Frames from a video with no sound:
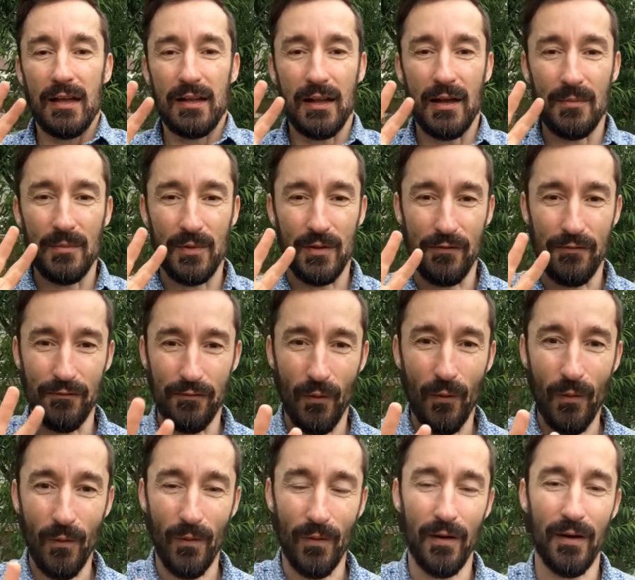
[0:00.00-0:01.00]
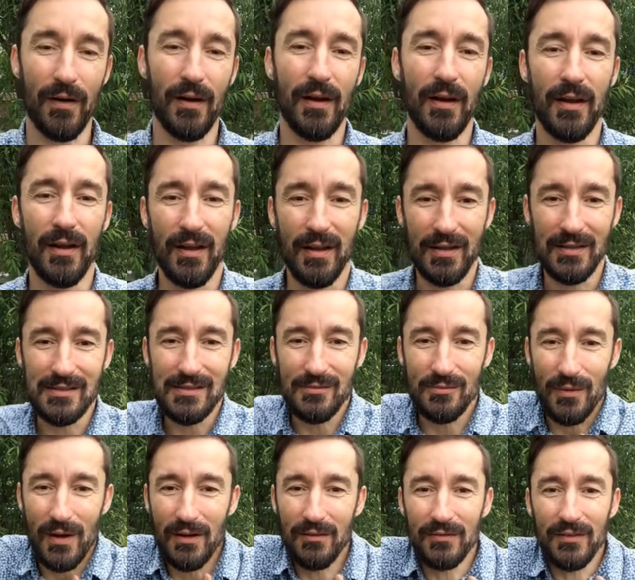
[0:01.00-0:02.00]
Number 4, it's
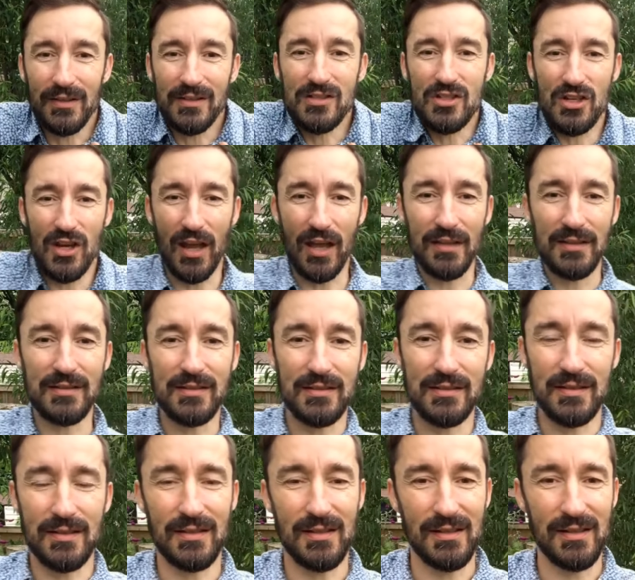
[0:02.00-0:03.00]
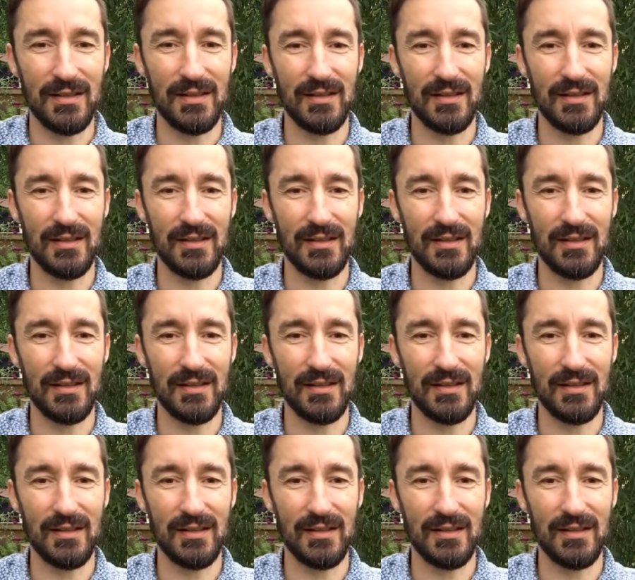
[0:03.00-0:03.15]
around the chest,